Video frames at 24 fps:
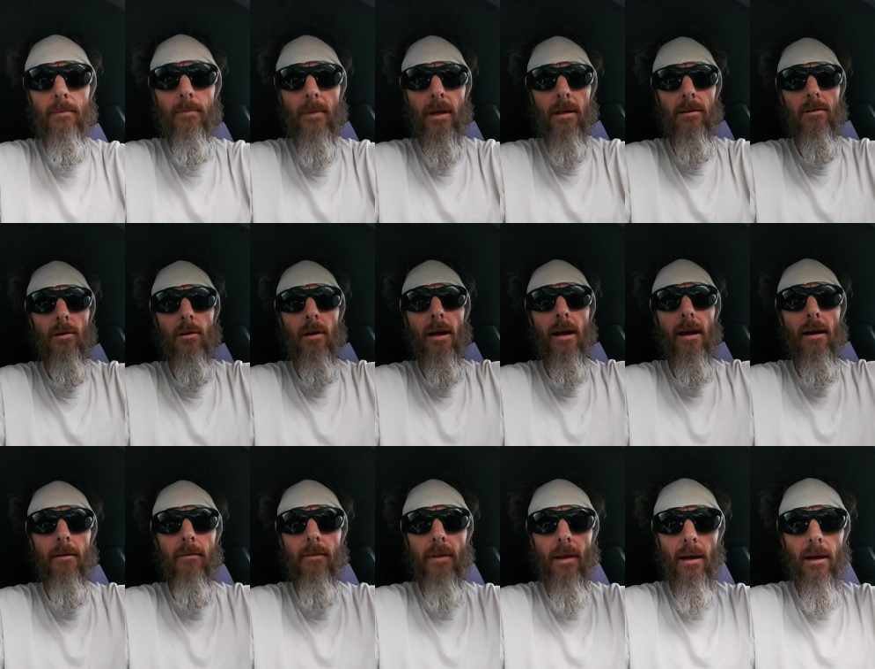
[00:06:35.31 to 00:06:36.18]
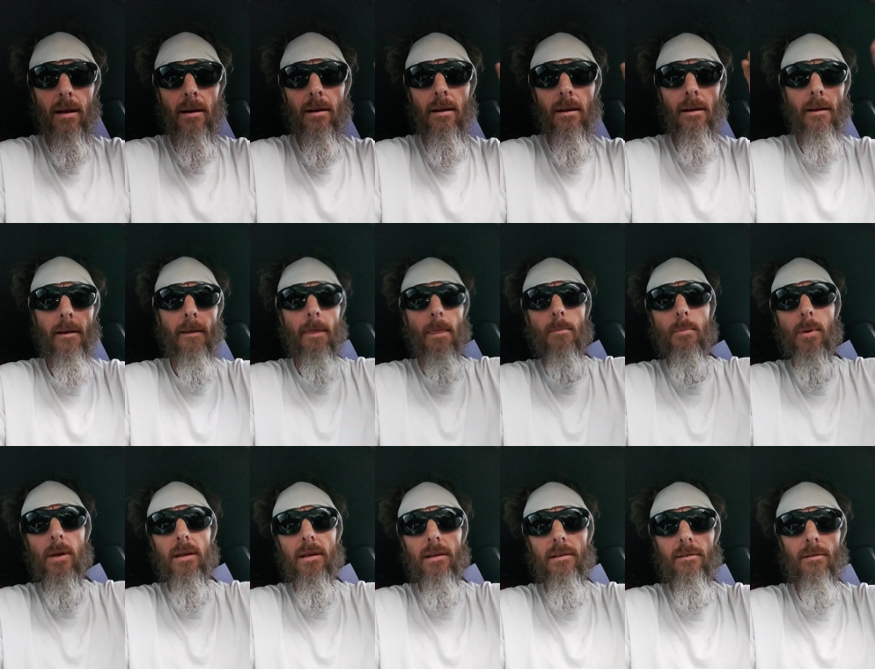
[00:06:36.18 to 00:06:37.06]
And so I have that
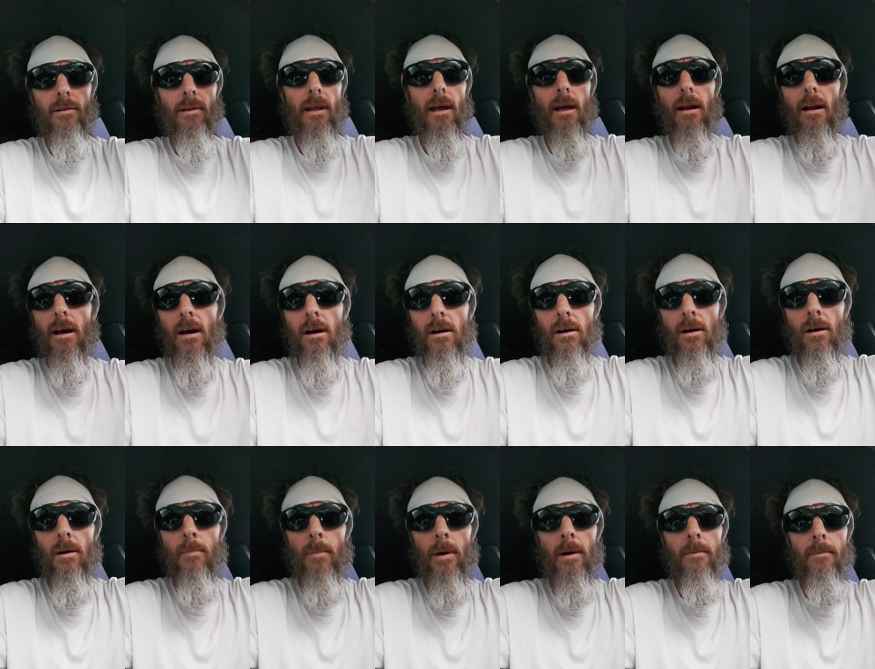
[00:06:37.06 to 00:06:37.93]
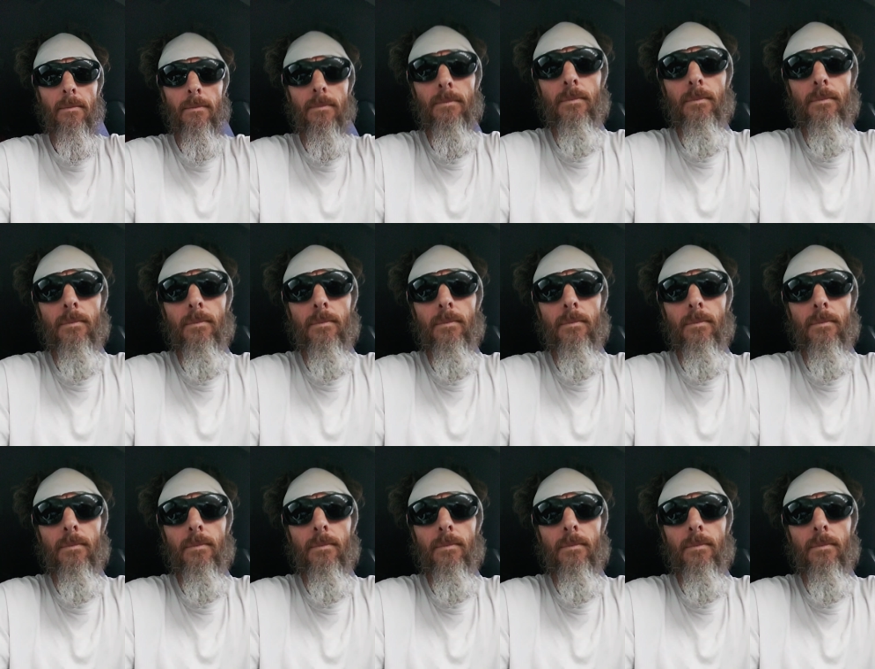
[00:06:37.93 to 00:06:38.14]
peace or that hum